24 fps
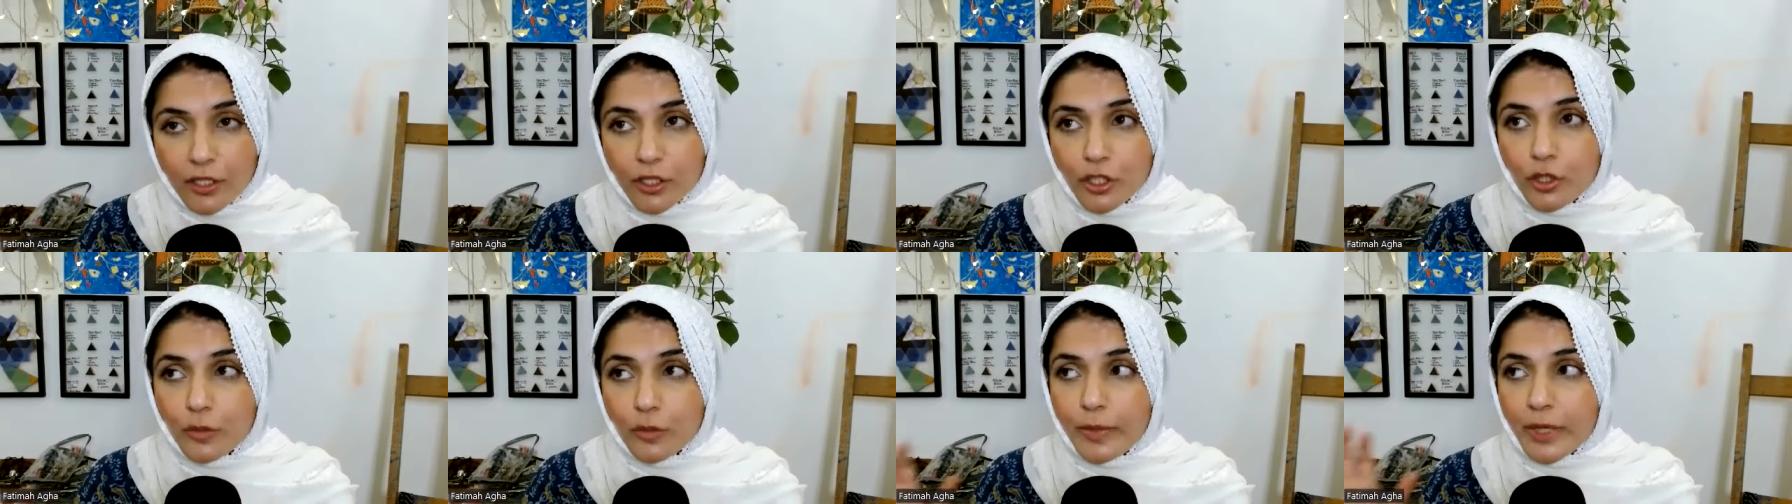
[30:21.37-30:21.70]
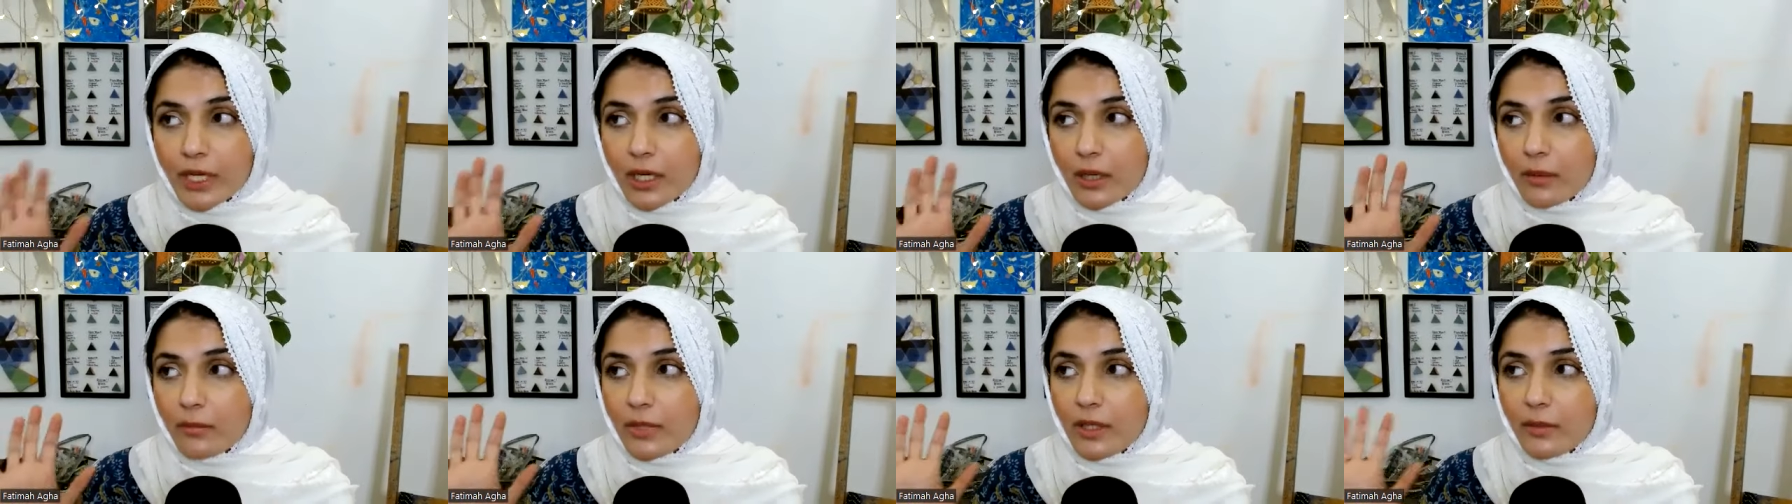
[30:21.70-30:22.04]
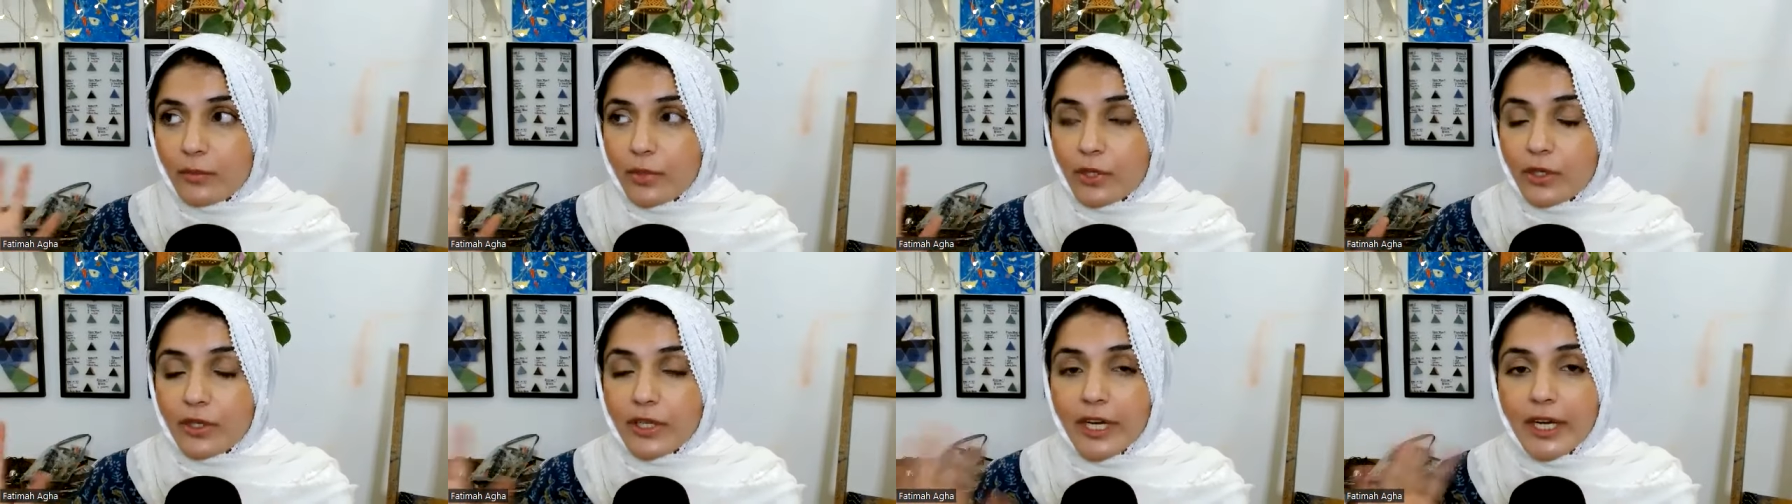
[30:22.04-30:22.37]
you become
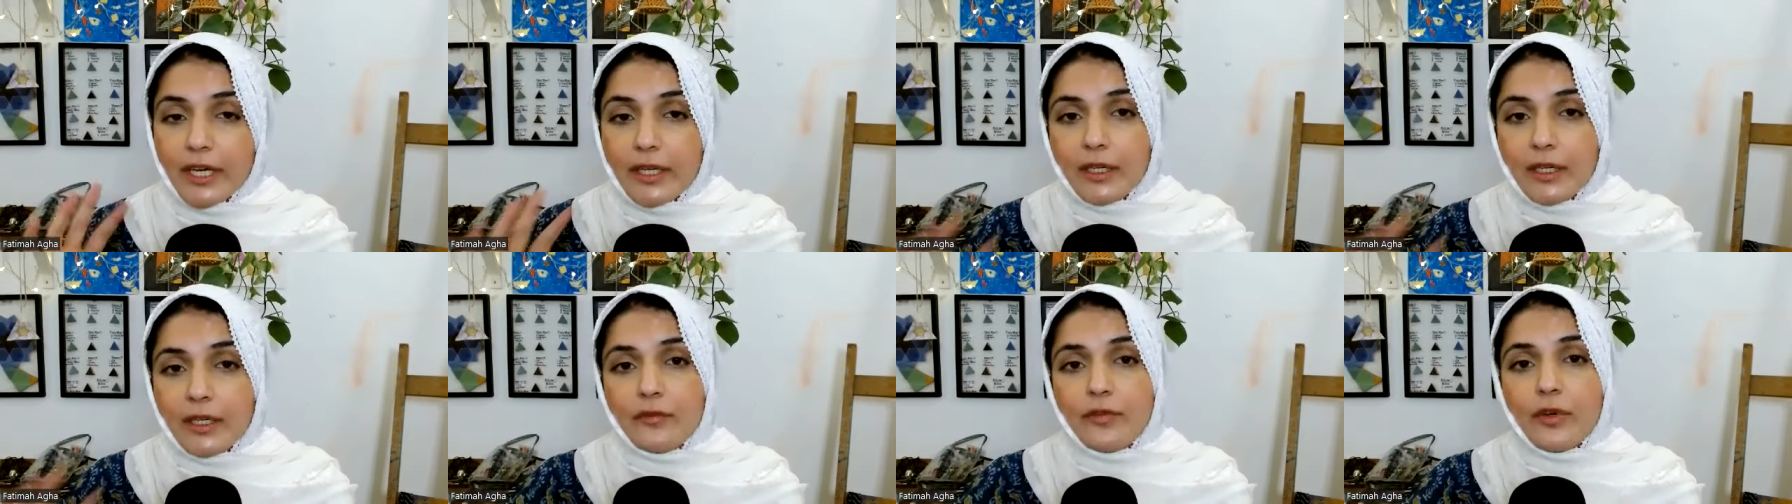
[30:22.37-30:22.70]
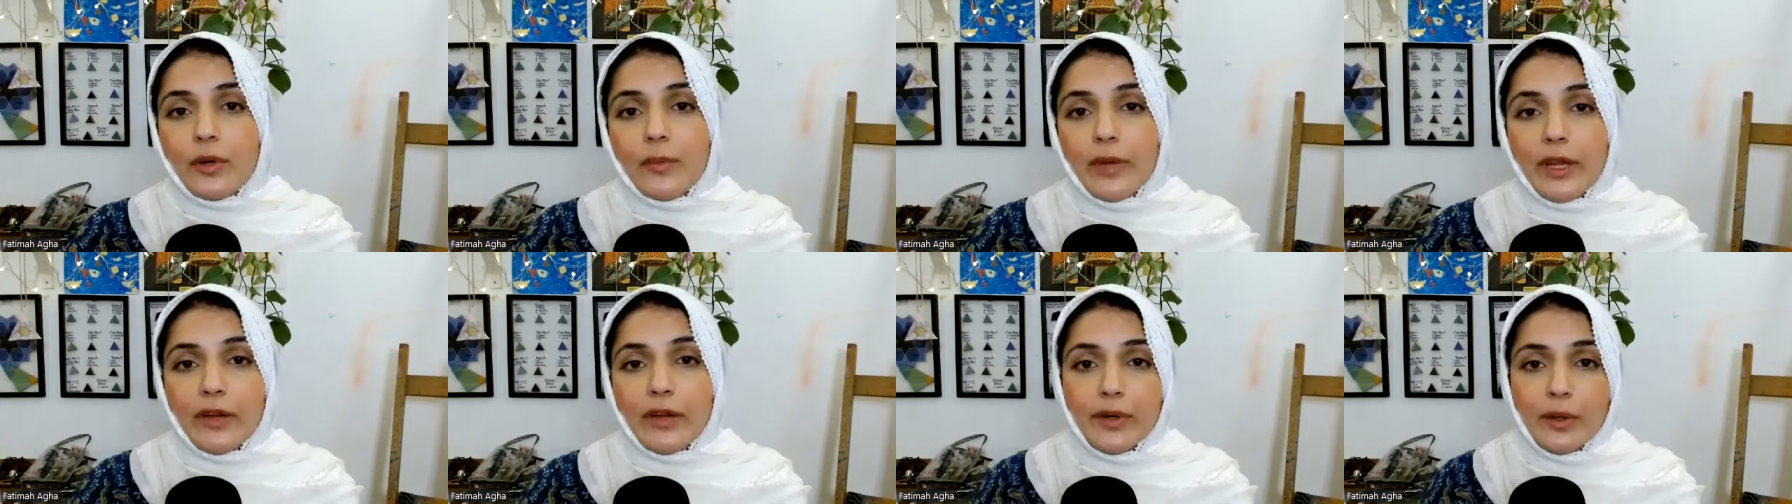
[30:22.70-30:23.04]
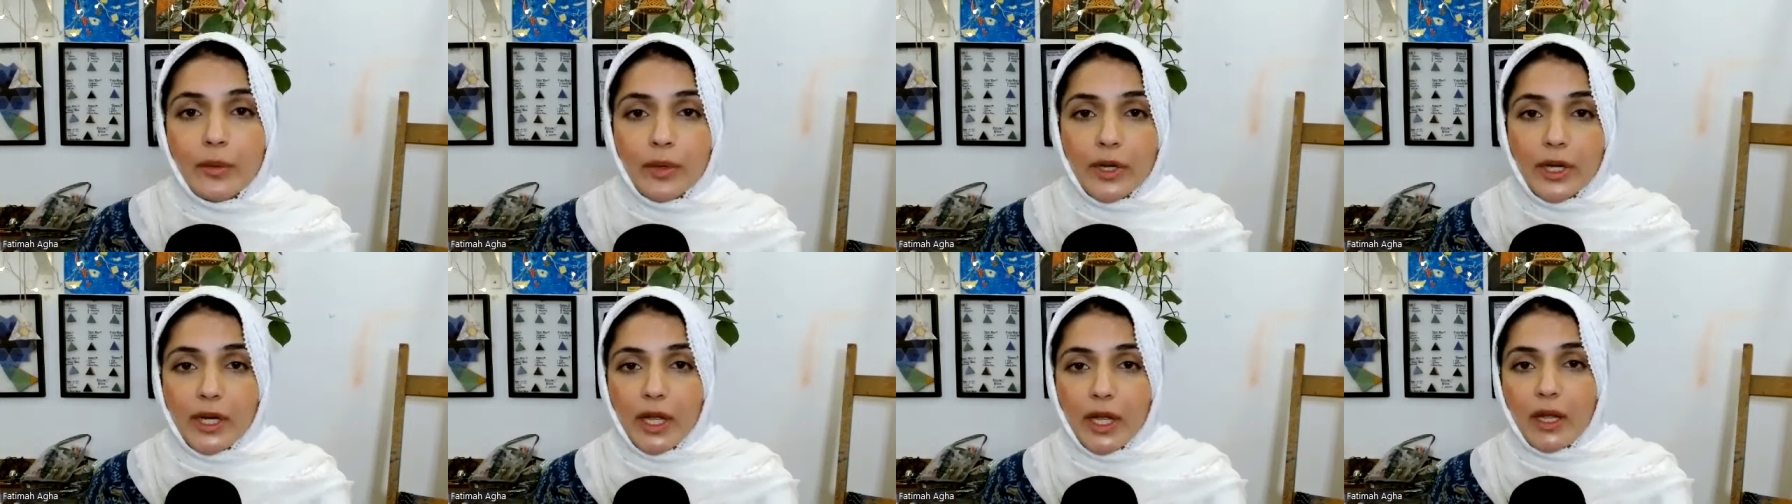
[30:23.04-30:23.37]
liberated from
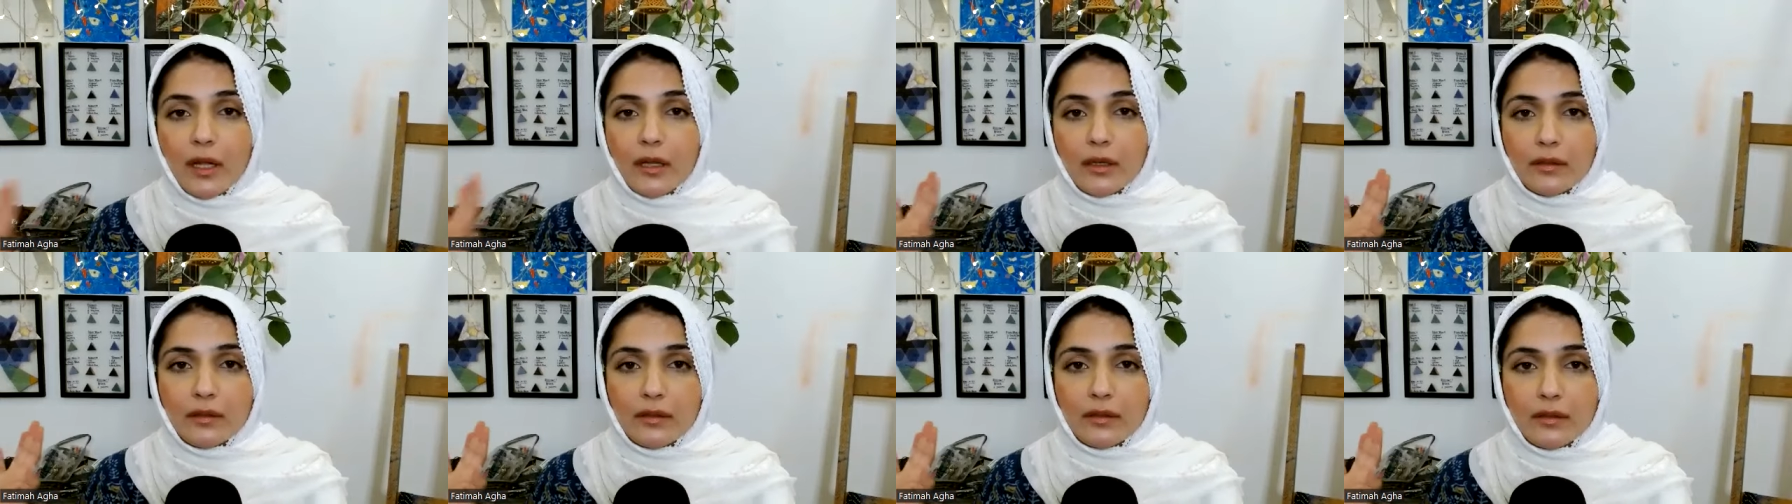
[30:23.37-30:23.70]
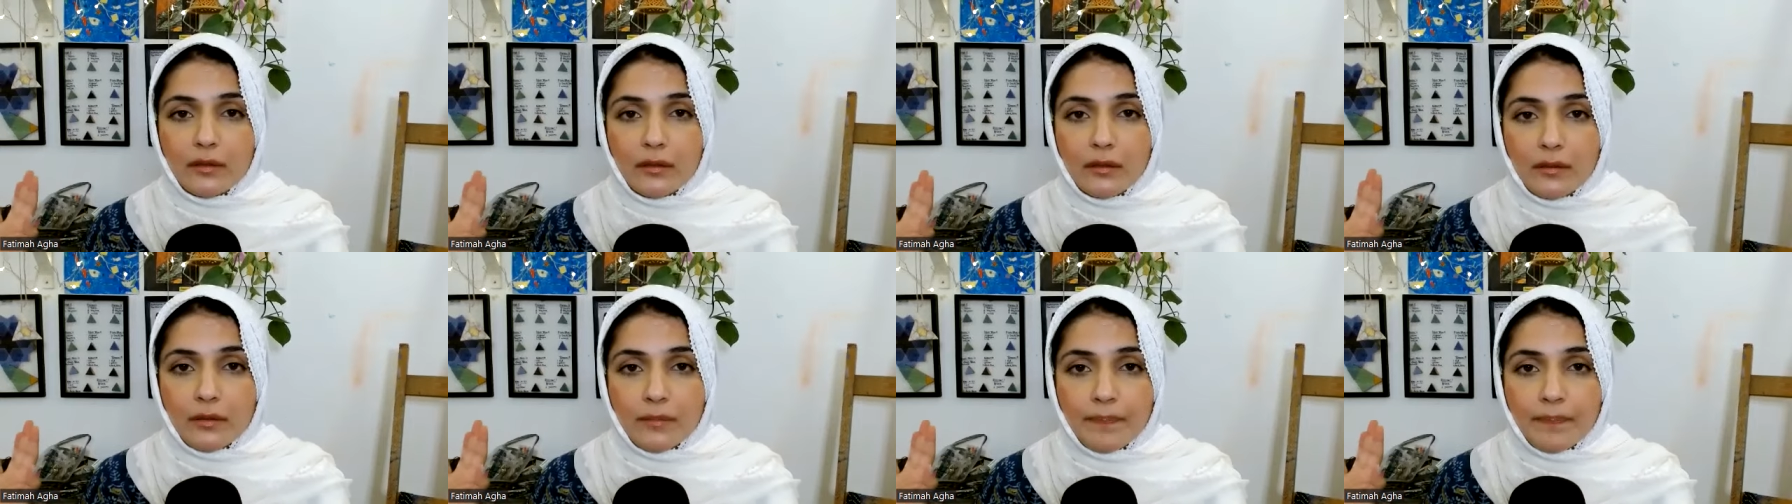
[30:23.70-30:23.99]
everyone else.